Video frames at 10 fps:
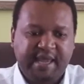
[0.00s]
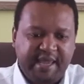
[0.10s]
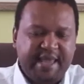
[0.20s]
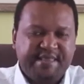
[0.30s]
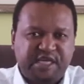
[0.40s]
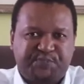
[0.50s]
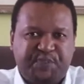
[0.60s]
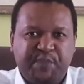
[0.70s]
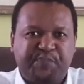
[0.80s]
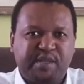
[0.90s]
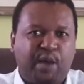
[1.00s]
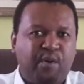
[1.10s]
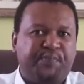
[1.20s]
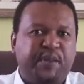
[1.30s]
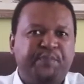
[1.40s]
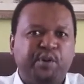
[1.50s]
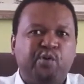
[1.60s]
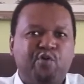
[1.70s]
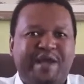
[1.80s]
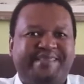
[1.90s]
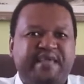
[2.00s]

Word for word: in these people, there were people who had